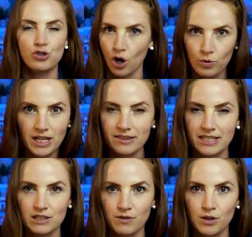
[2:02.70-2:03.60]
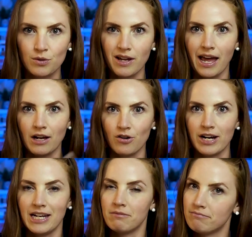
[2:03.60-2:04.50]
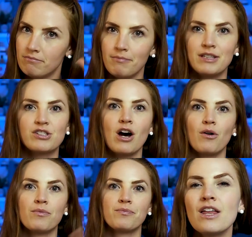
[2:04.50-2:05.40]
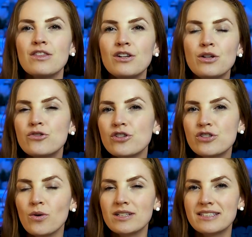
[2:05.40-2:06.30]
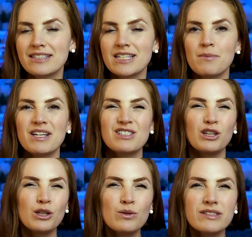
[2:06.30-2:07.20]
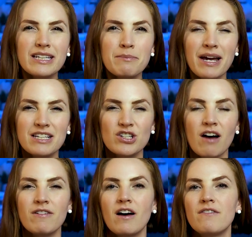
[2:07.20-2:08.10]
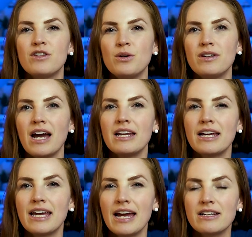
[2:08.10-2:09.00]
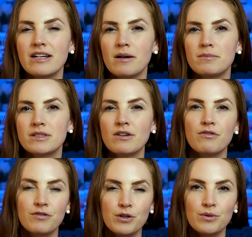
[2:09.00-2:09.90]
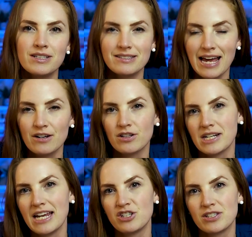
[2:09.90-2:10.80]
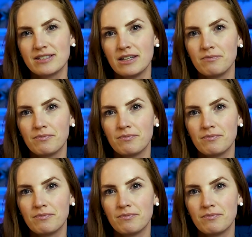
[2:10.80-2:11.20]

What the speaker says: don't eat this food, and green means go. The Nutri-Score system is loosely based off of the United Kingdom's Food Standard Agency.